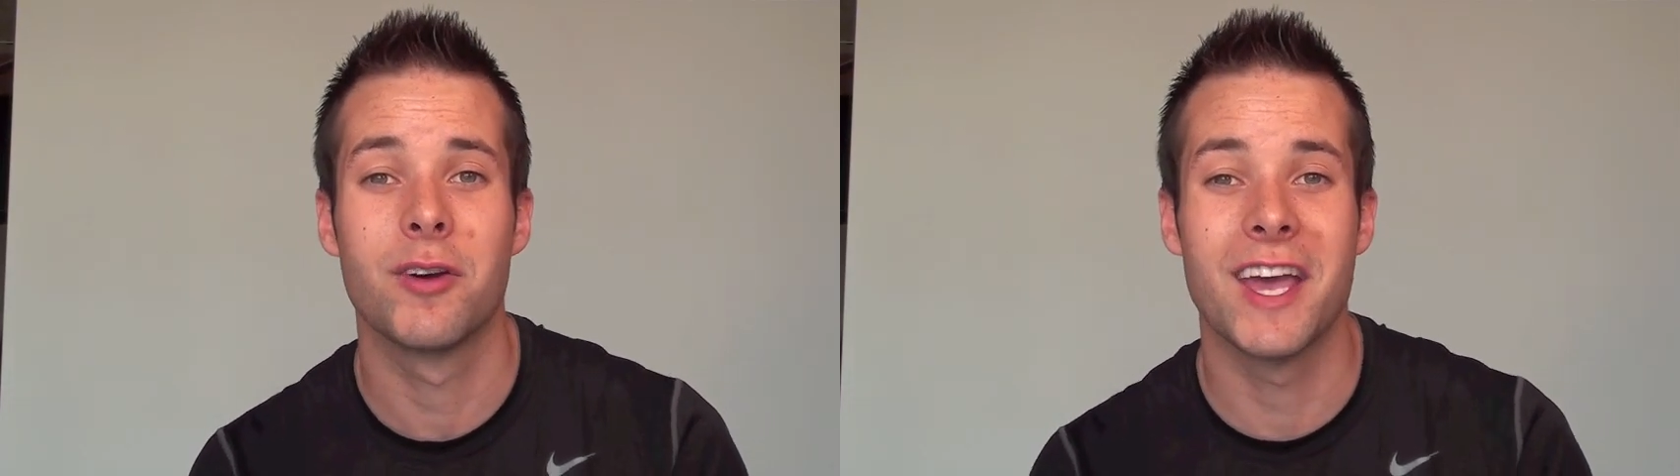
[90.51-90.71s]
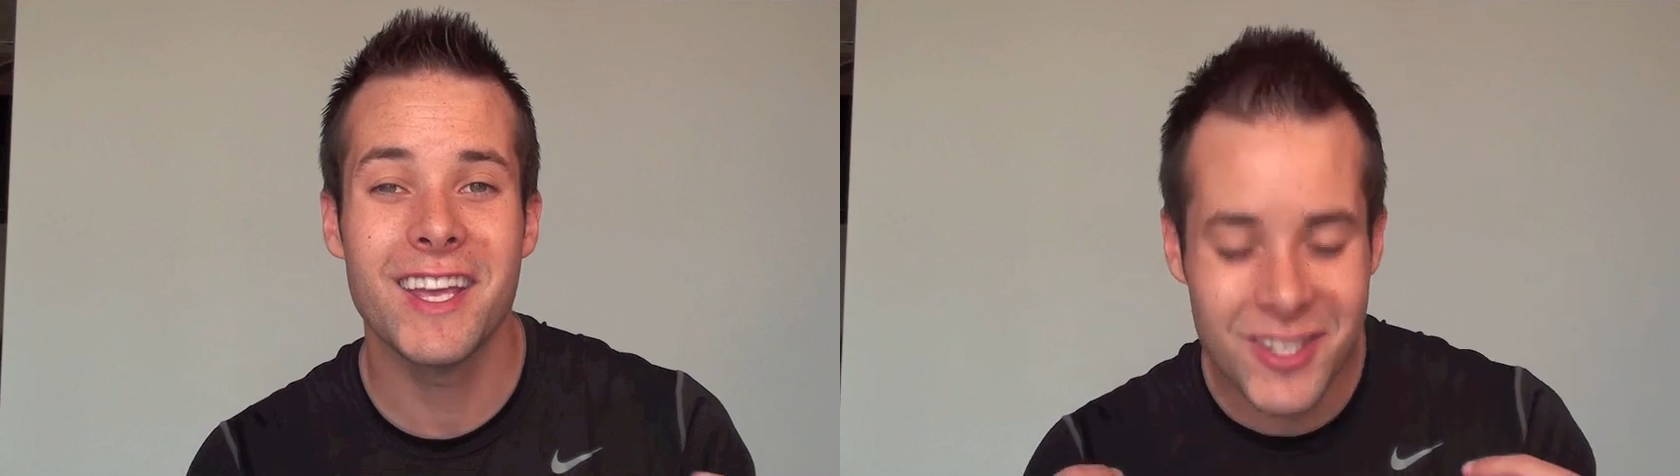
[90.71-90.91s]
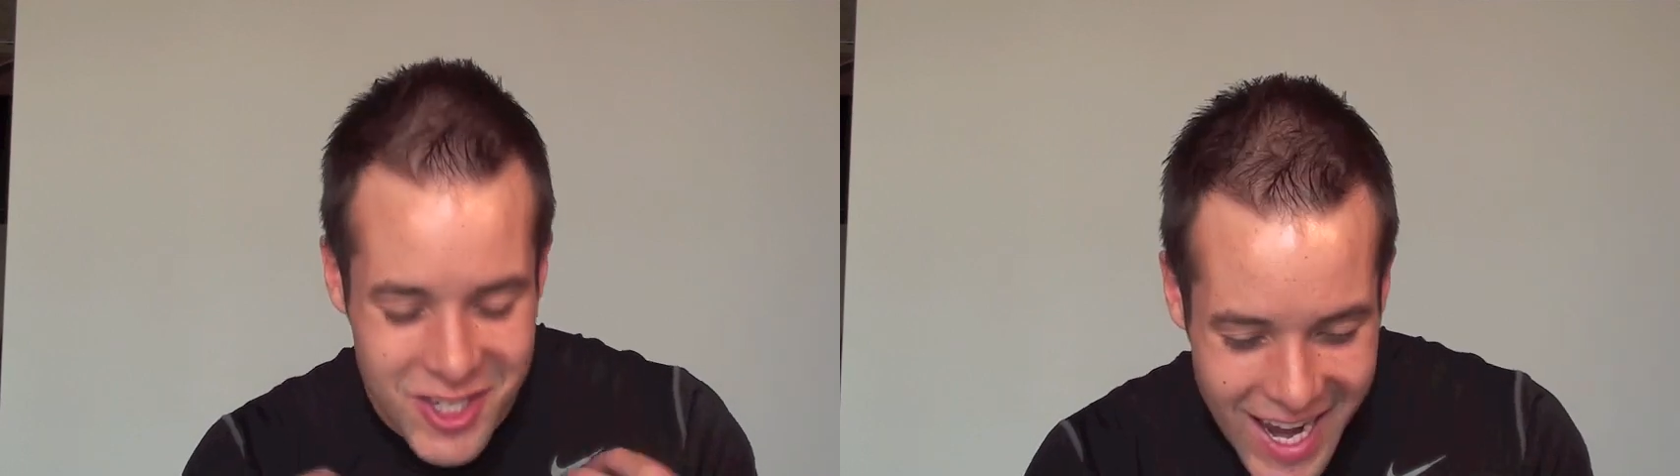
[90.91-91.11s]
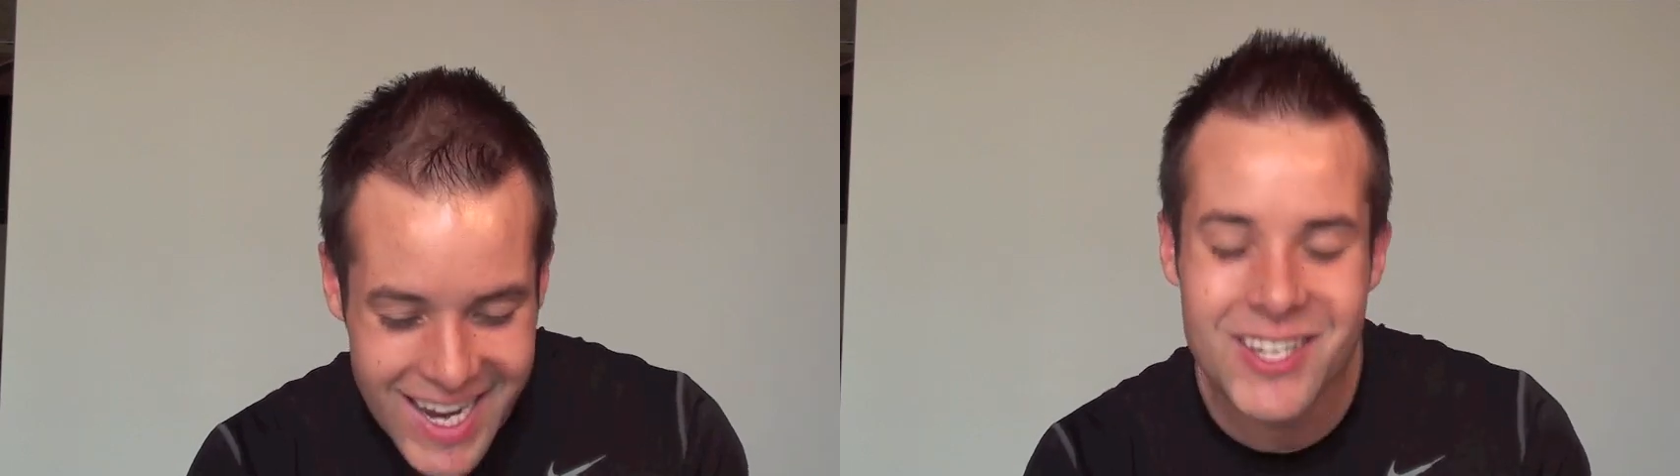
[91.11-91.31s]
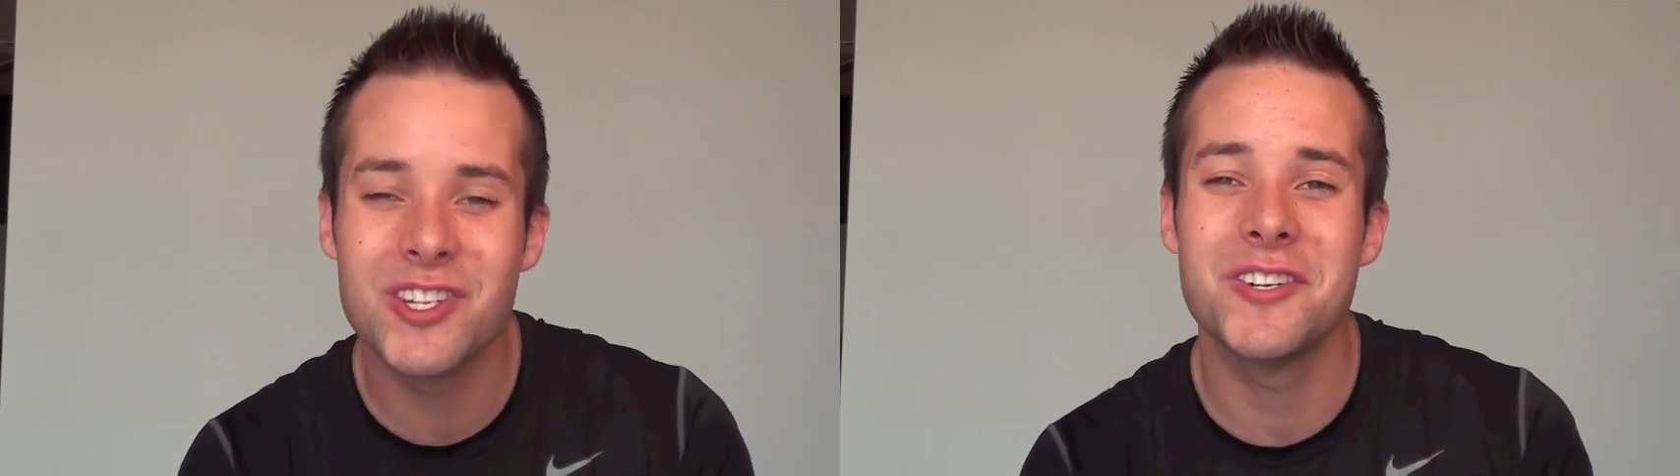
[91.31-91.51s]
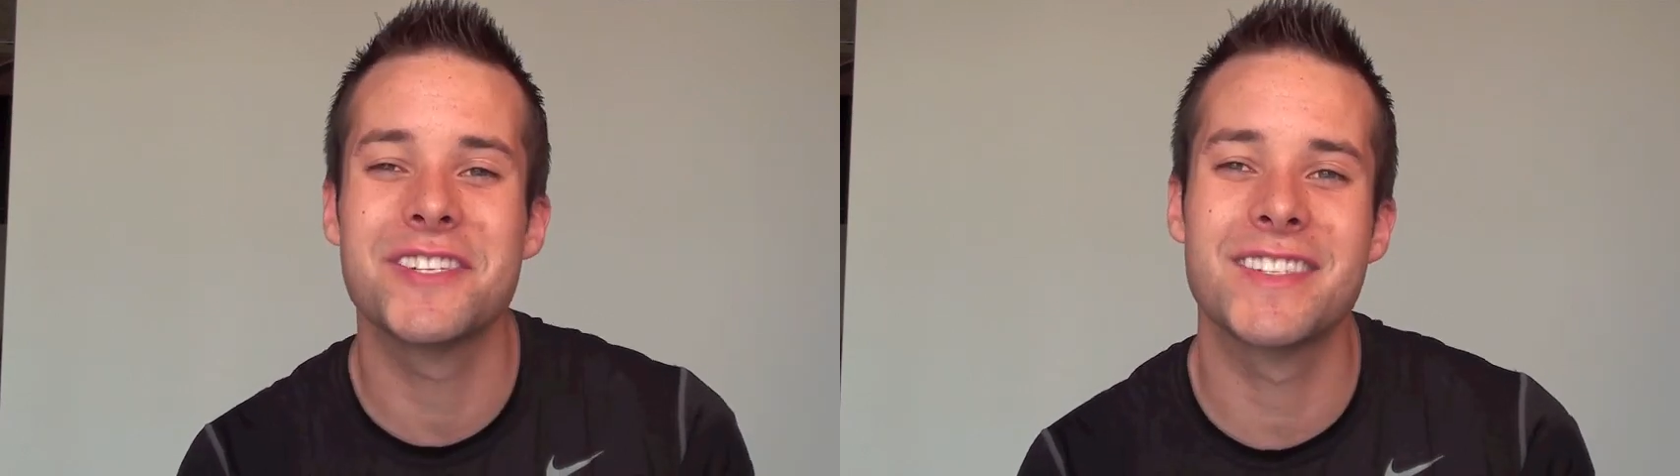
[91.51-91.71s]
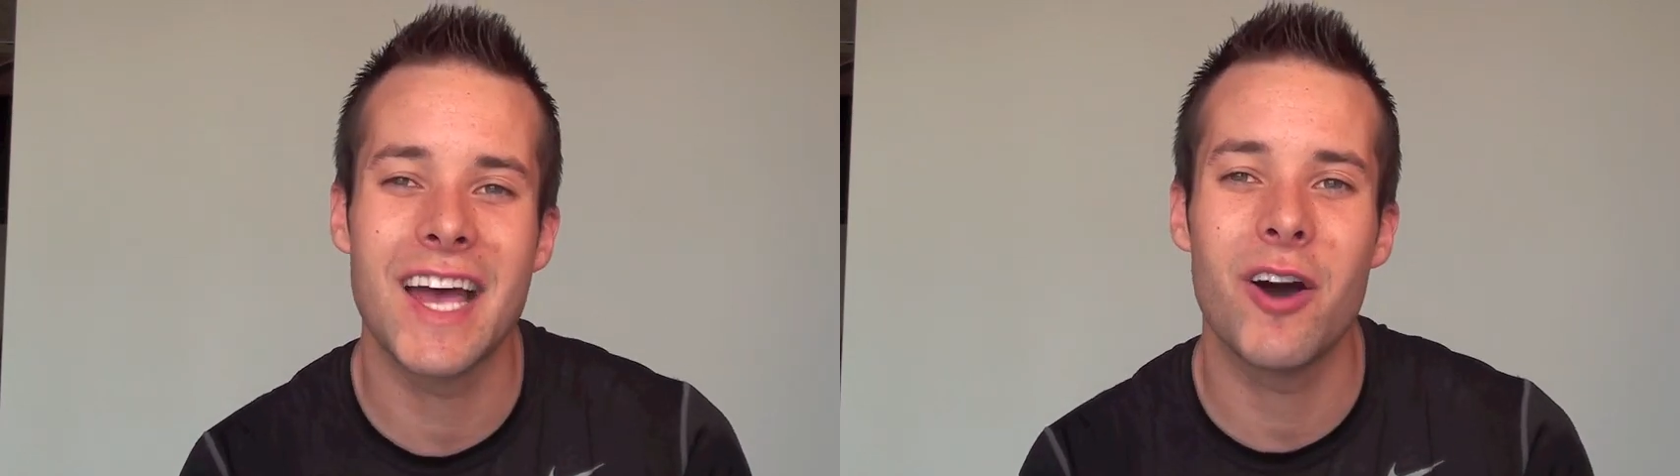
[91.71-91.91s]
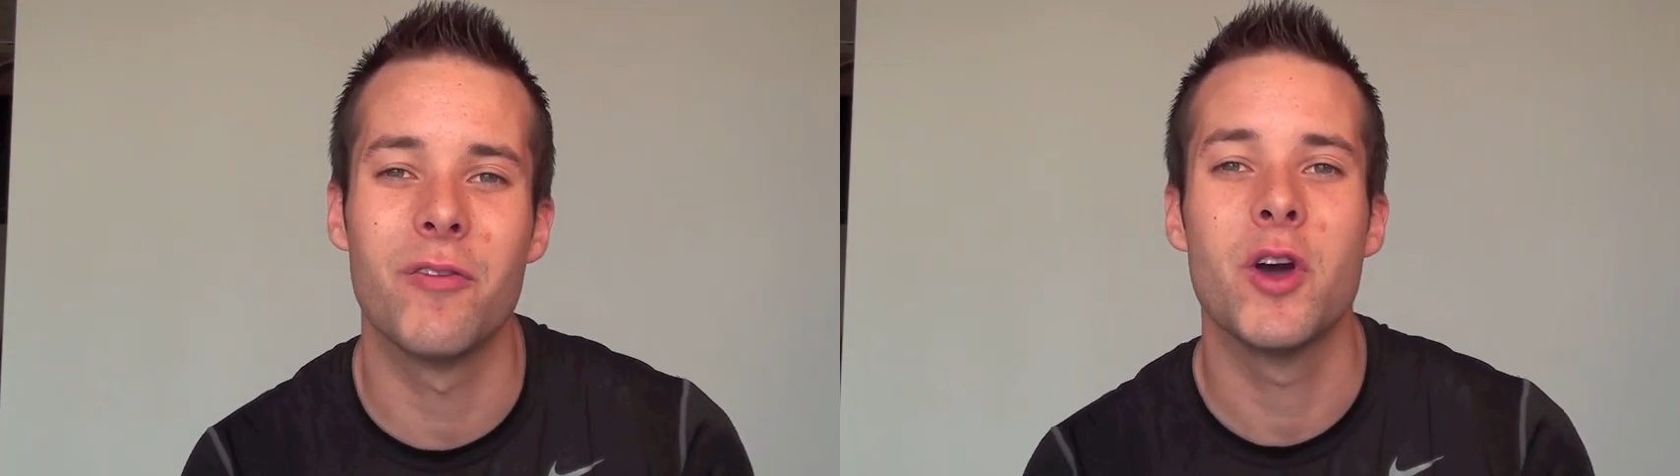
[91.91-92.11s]
Okay? Change
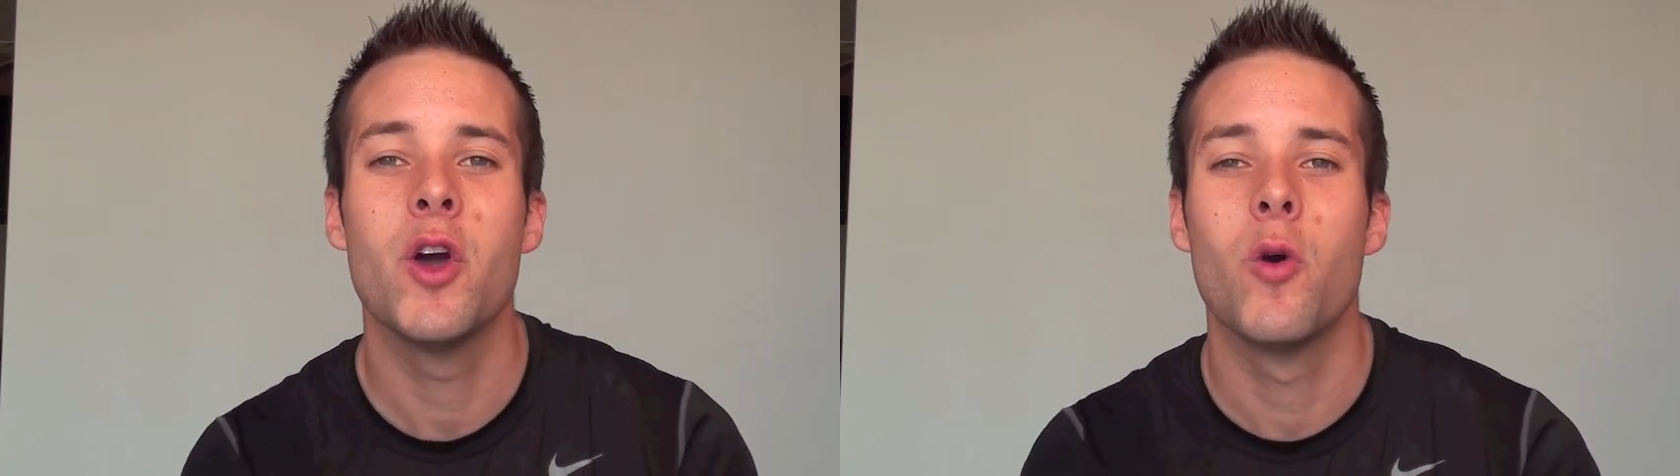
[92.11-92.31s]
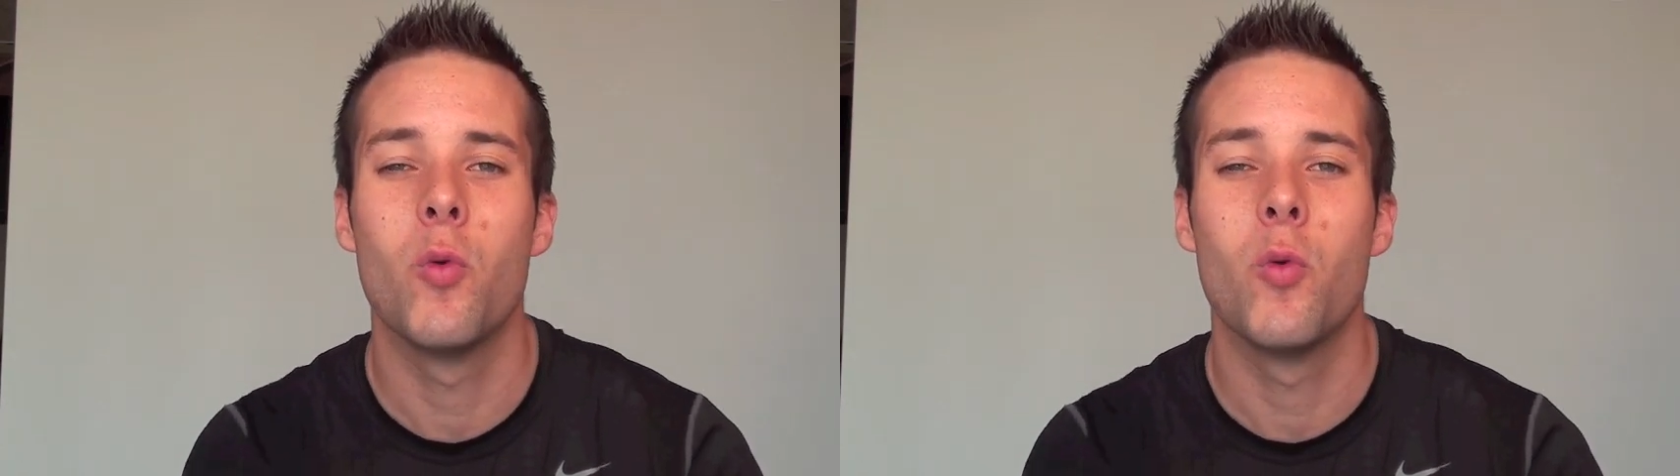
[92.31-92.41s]
yourself.